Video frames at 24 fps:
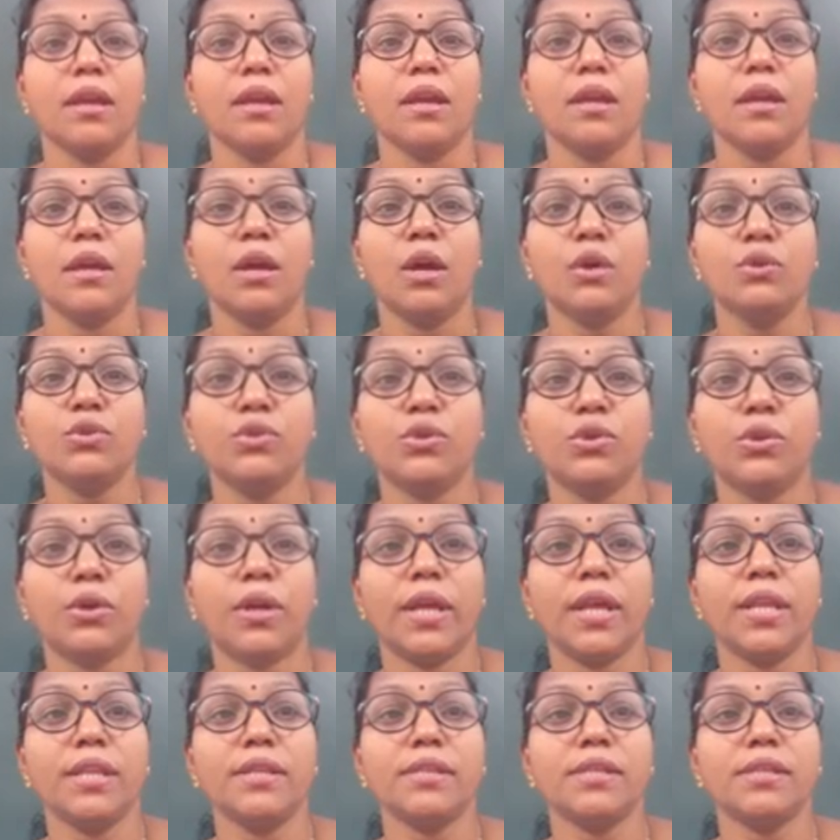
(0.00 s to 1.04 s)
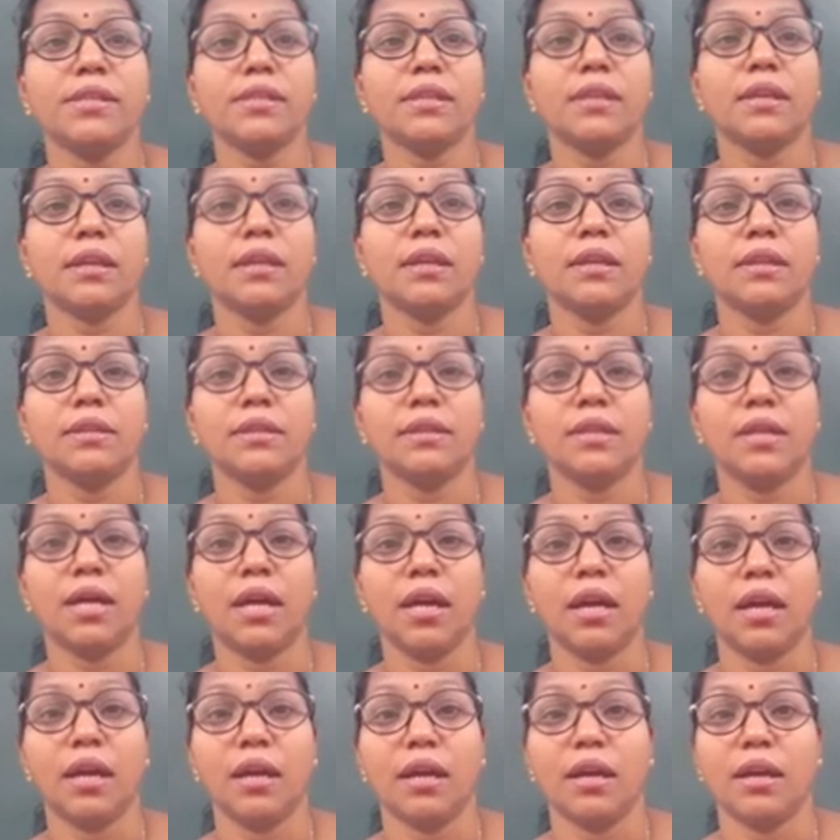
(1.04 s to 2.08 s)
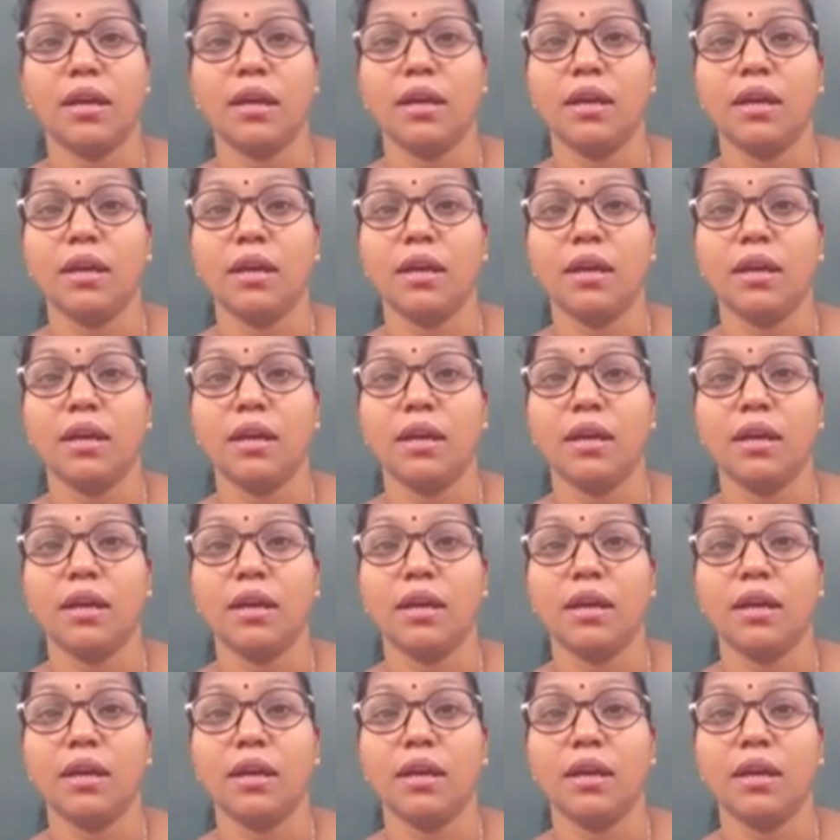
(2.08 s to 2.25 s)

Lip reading: Now students, the